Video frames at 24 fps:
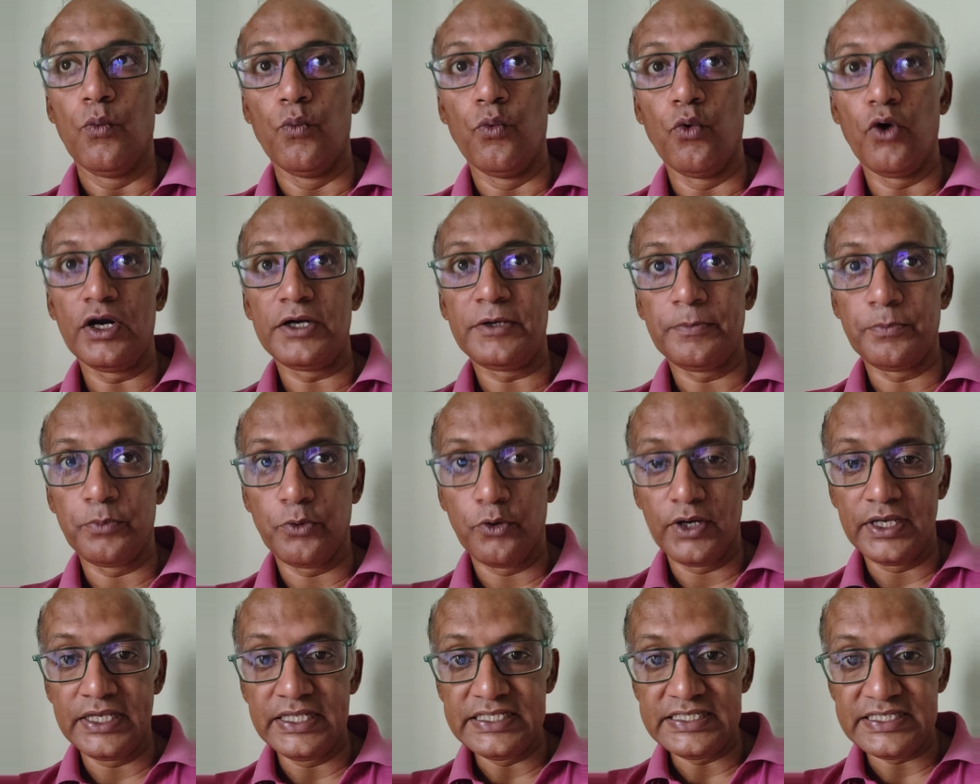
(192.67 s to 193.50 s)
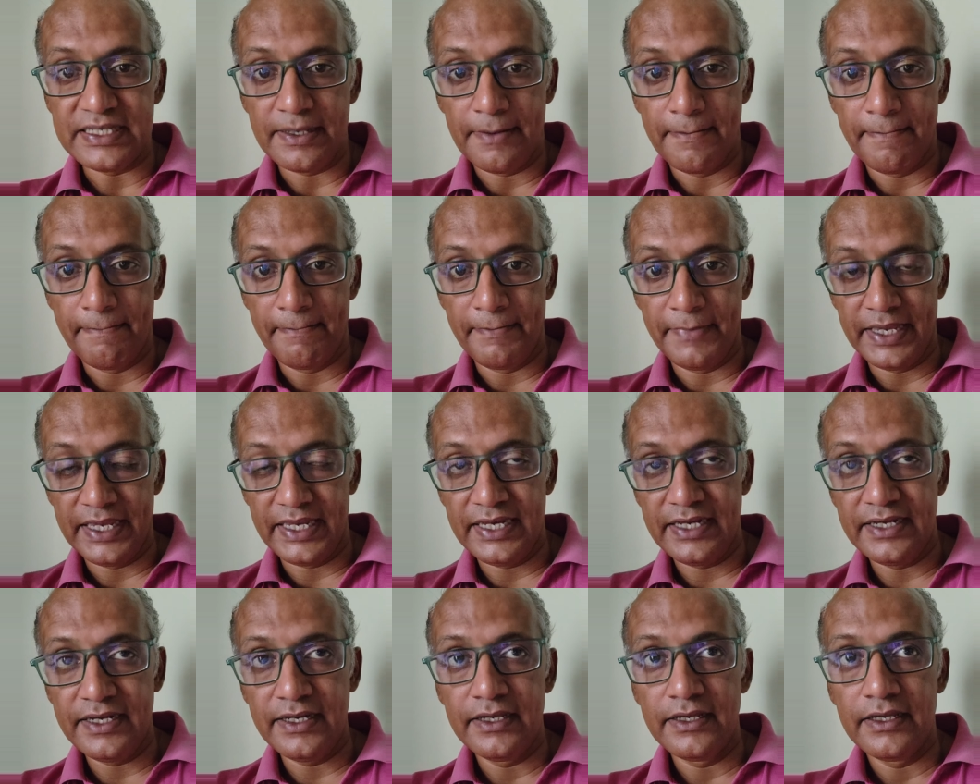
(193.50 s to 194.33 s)
what points are
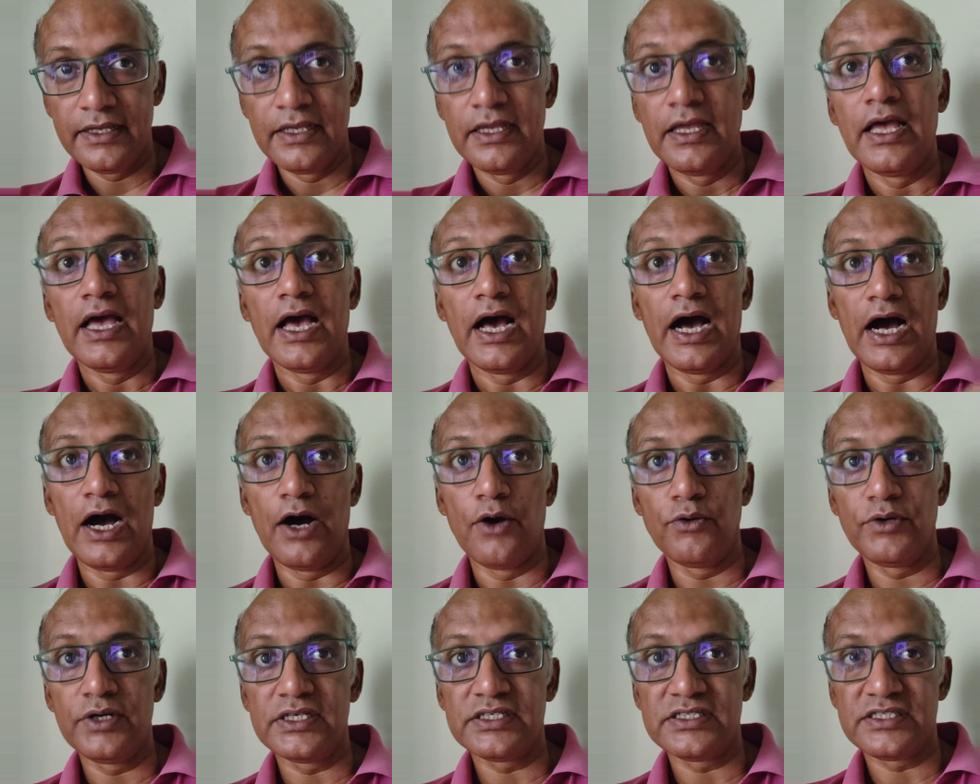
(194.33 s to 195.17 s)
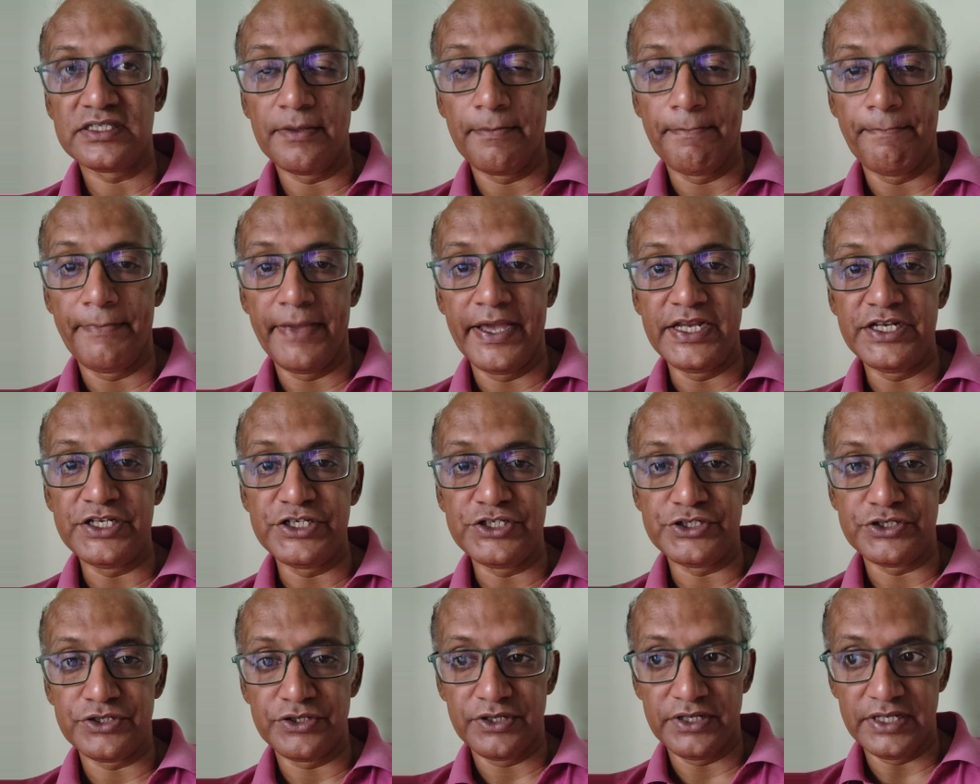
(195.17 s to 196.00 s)
made, how does the
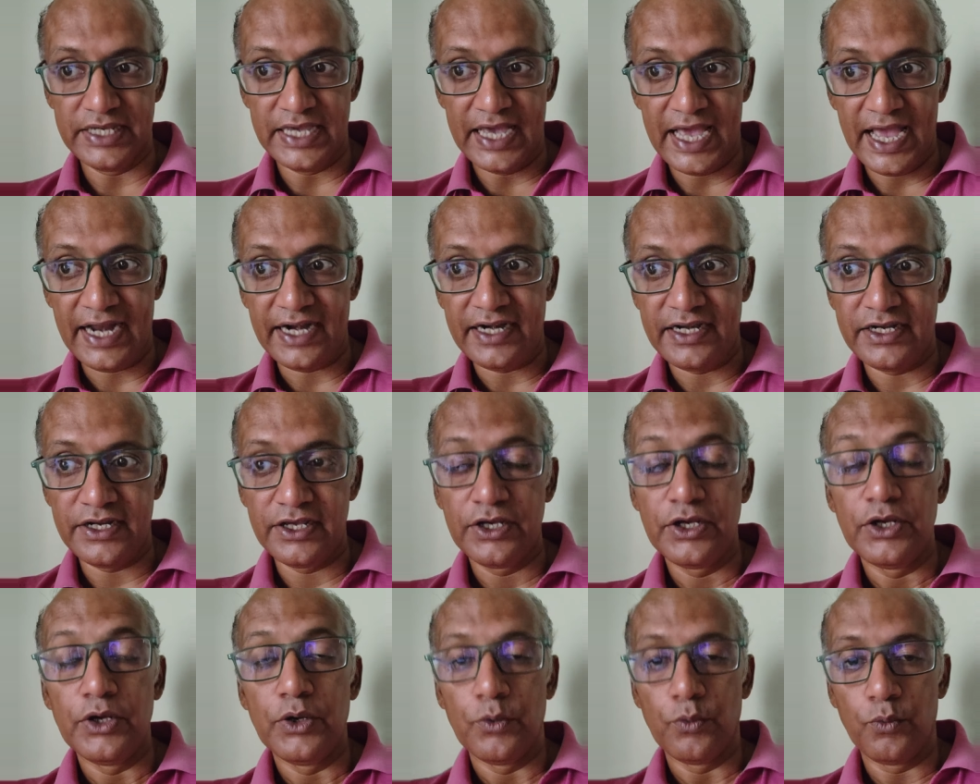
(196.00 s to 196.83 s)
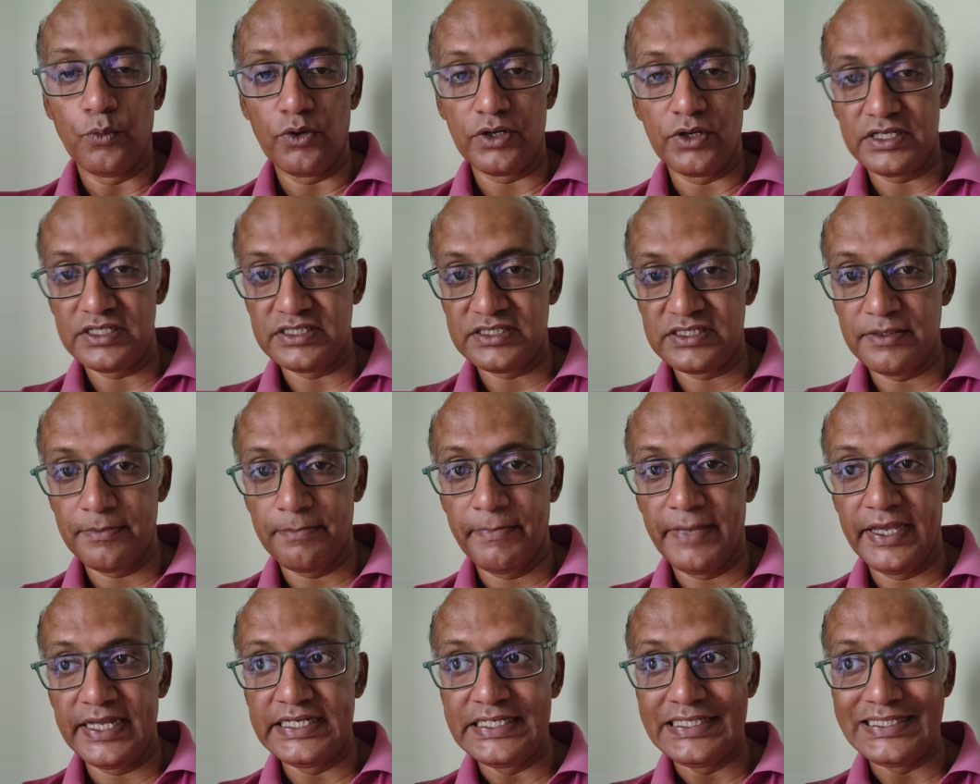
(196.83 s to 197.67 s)
bench react, what does the
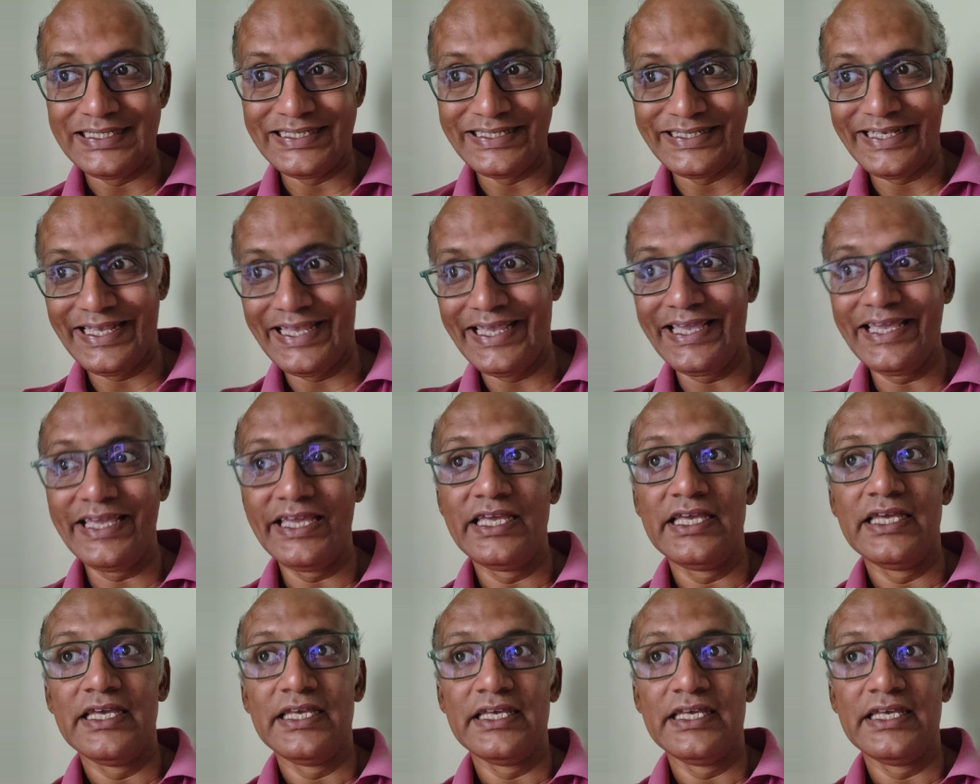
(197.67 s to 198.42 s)
bench say.